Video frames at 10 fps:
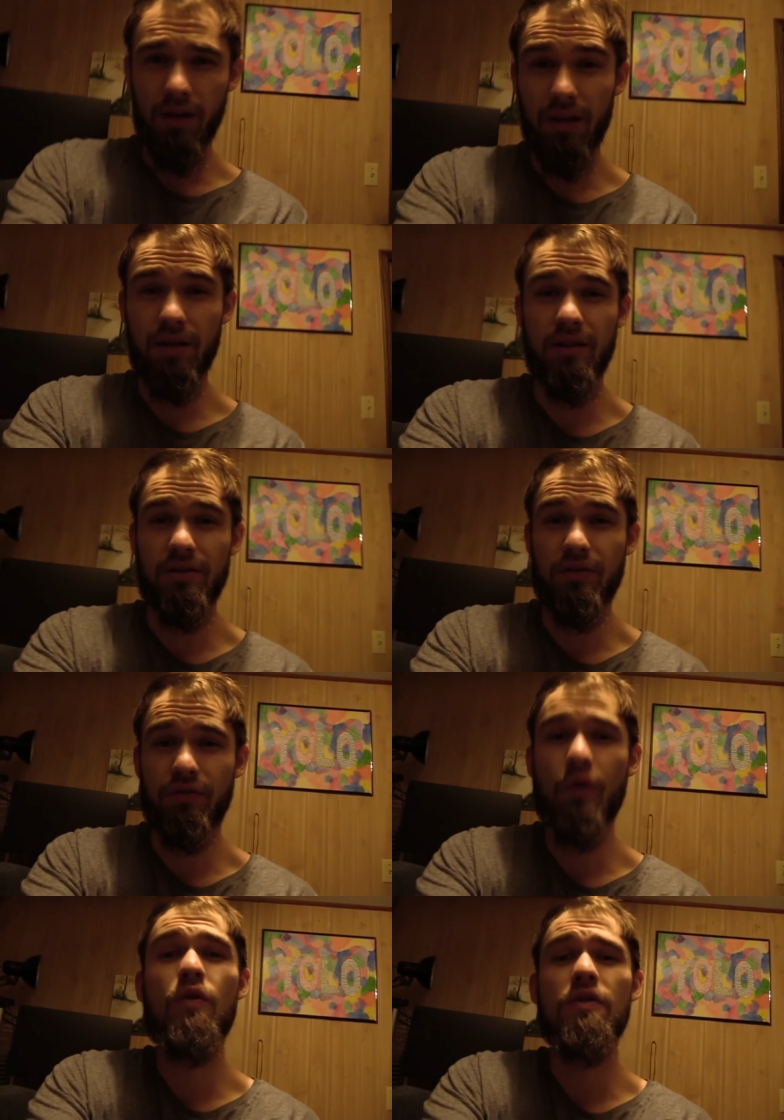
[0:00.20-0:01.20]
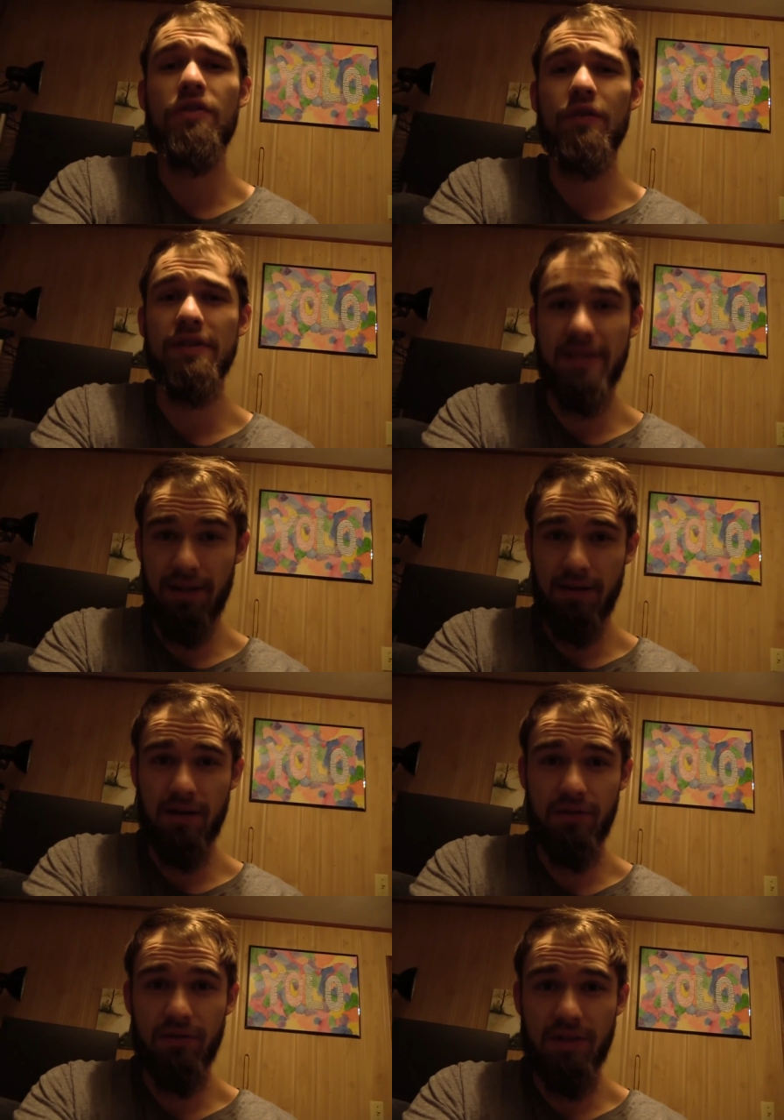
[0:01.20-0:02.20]
It is 4.13 on a
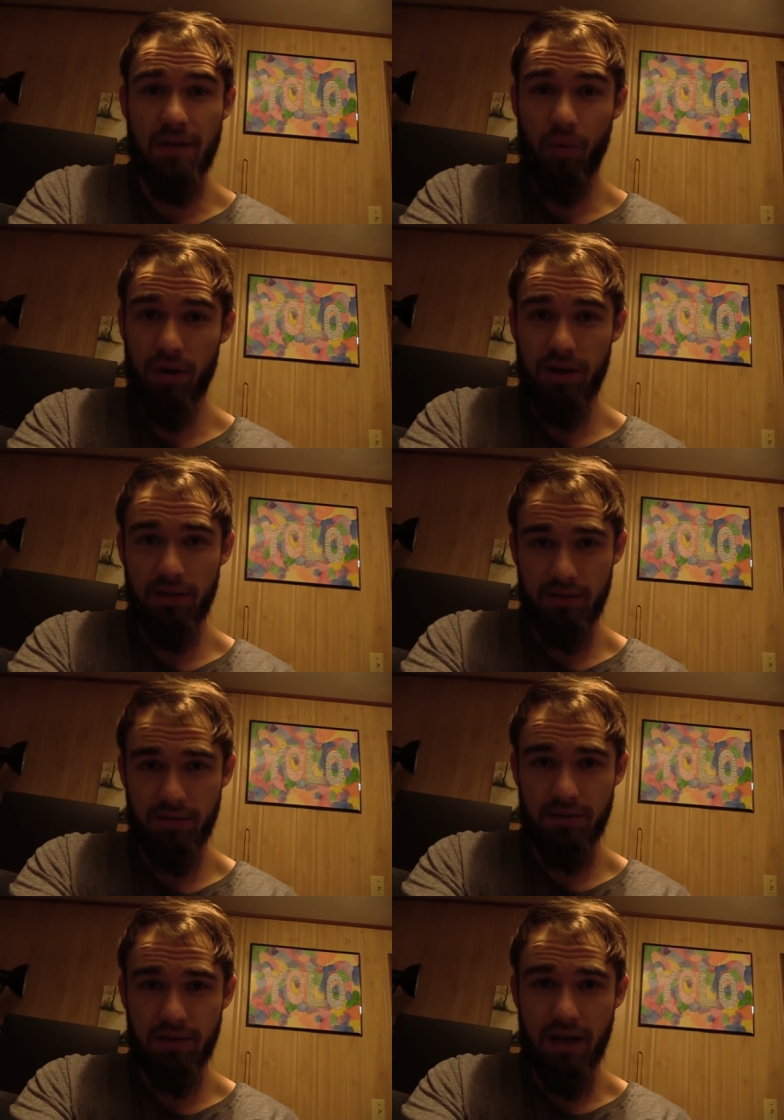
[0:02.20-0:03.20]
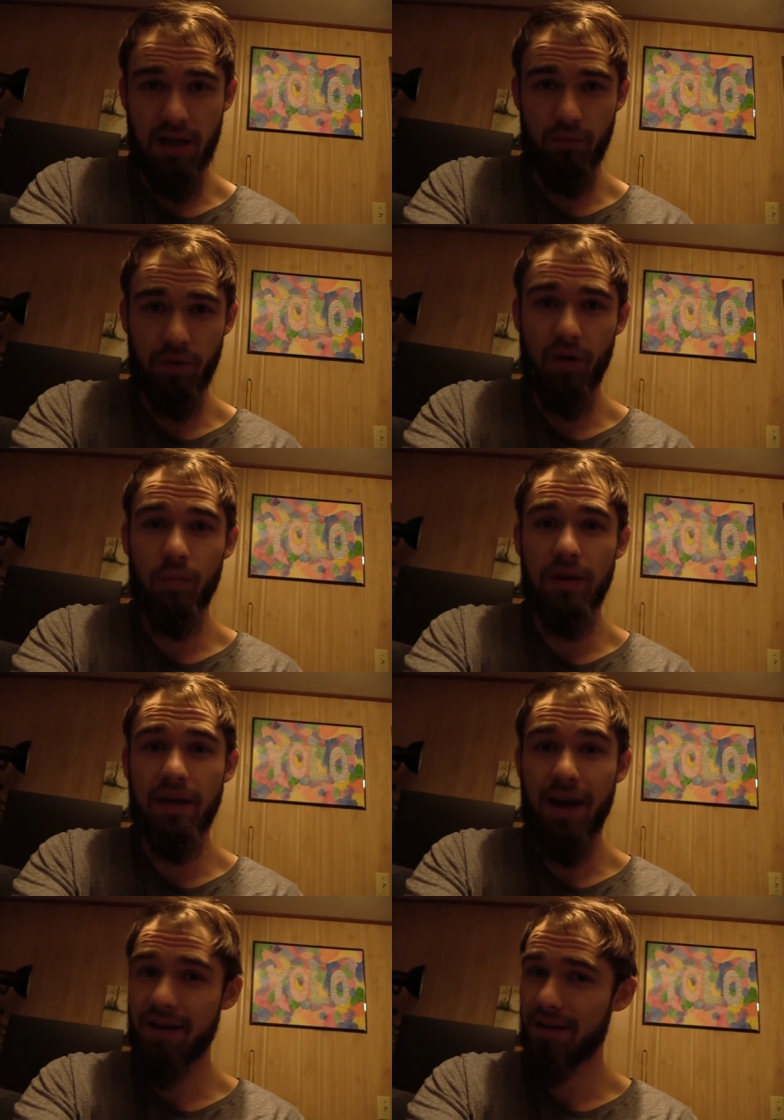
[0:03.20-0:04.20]
Tuesday morning, and we are
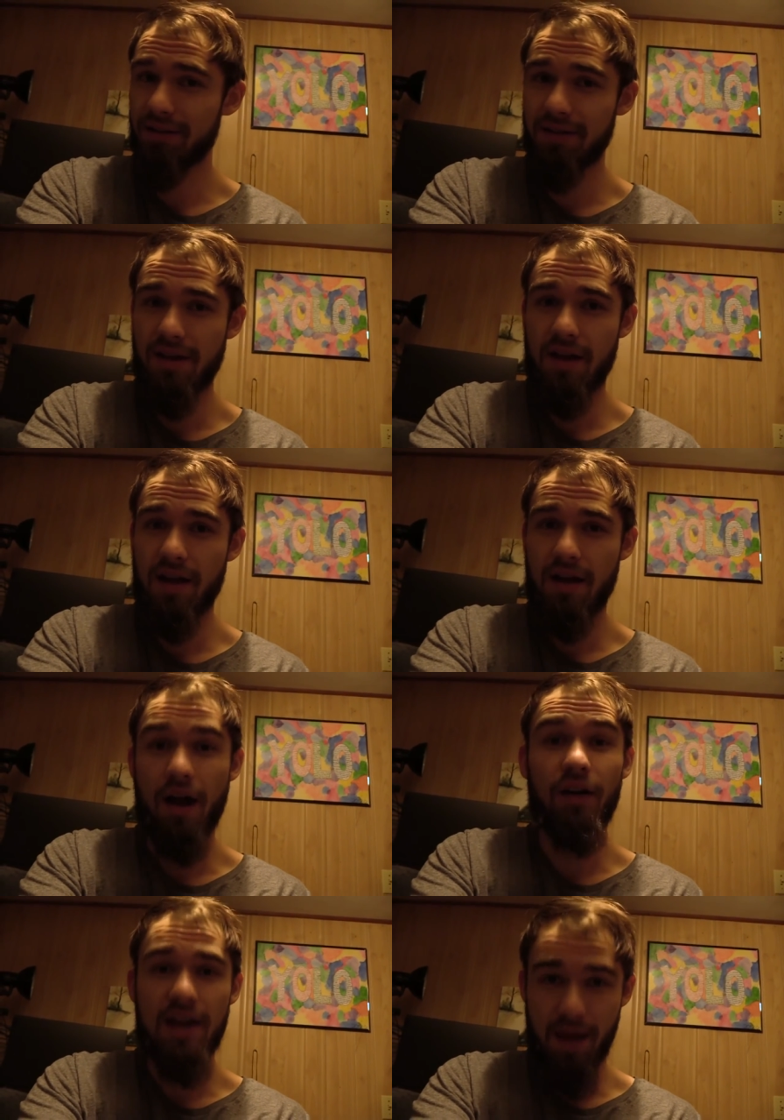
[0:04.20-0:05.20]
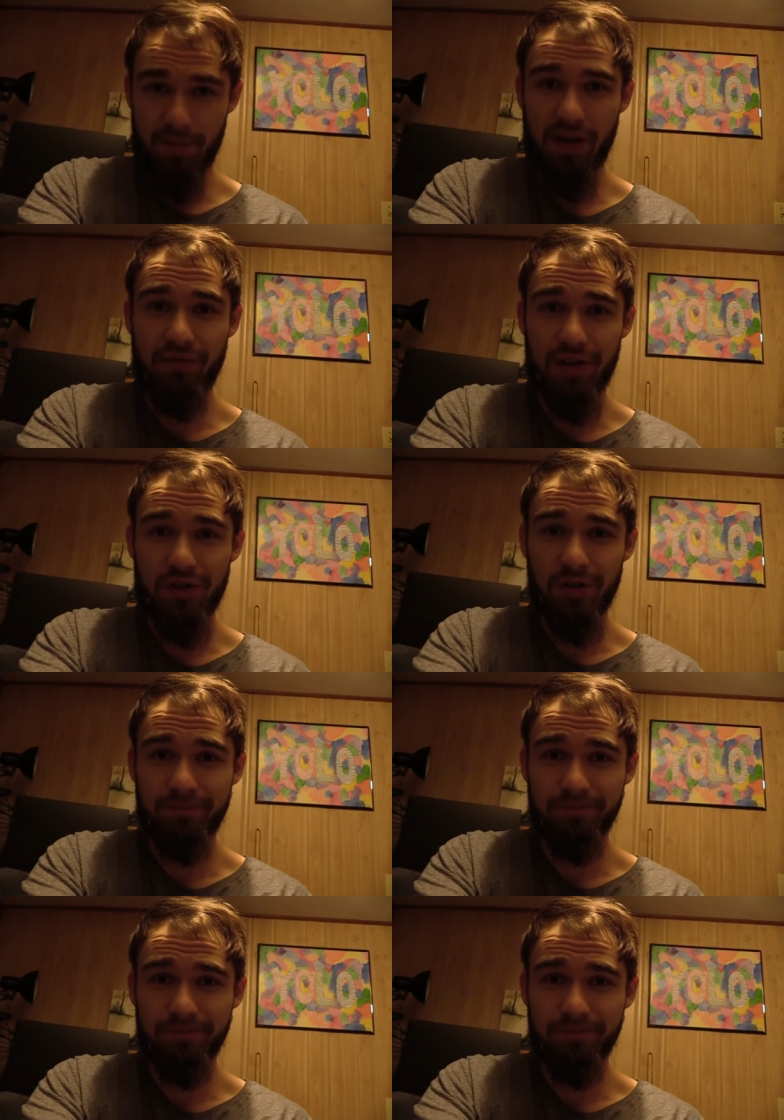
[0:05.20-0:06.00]
beginning our epic adventure.